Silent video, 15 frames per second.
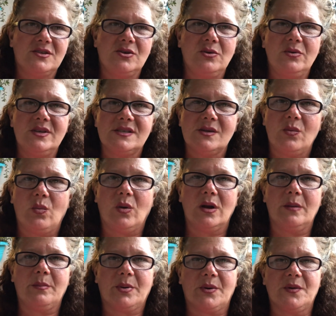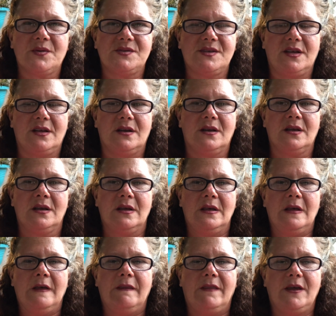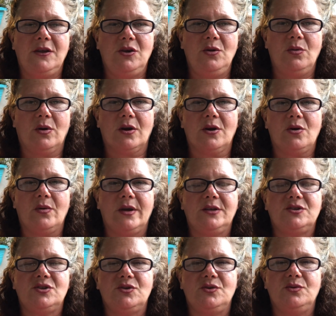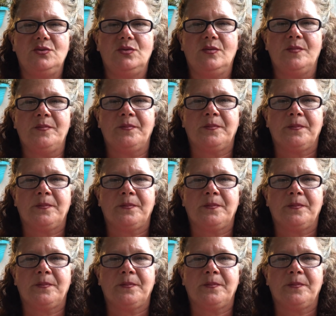who is the one person that you are going to